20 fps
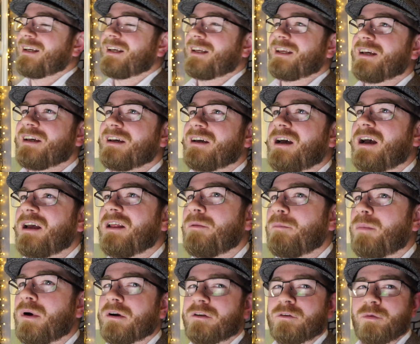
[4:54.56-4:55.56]
Yeah,
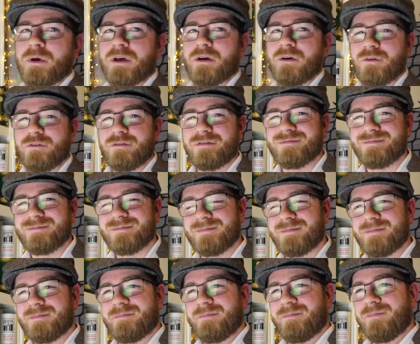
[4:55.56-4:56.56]
Highland Park 12,
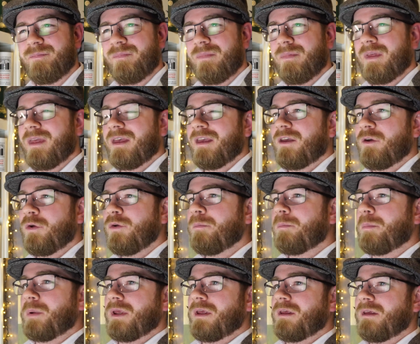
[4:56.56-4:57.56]
it
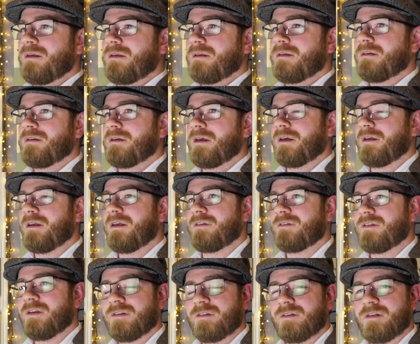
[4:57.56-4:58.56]
could be.
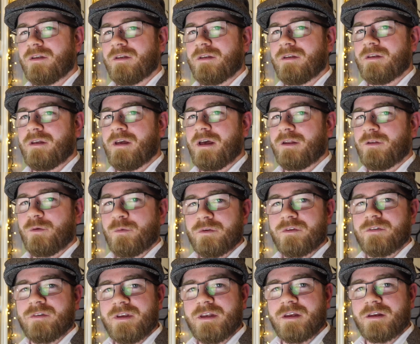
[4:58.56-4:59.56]
It's just, I don't
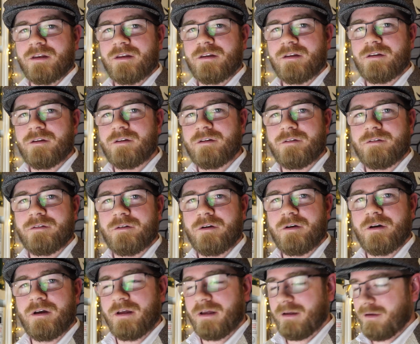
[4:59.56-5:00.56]
see it
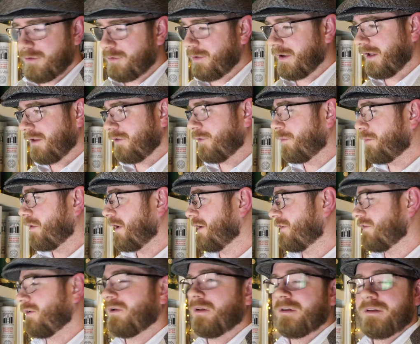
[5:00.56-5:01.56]
at quite a low
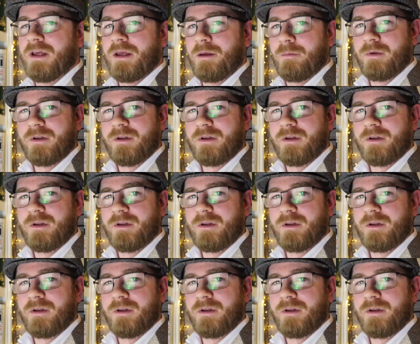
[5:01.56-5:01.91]
price all the time.